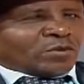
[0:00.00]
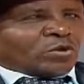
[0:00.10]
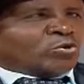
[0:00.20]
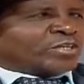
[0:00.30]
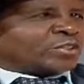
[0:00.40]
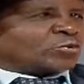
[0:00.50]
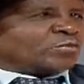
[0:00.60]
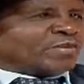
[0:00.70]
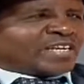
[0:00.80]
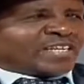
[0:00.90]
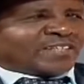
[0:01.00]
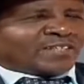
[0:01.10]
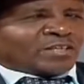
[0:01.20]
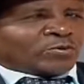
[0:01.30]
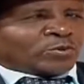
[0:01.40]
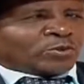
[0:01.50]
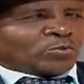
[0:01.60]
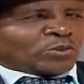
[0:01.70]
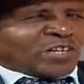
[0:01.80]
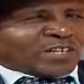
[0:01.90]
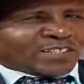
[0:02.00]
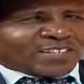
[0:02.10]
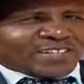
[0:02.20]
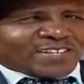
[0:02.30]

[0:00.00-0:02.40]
Luyas will make it and Kikuyus will not.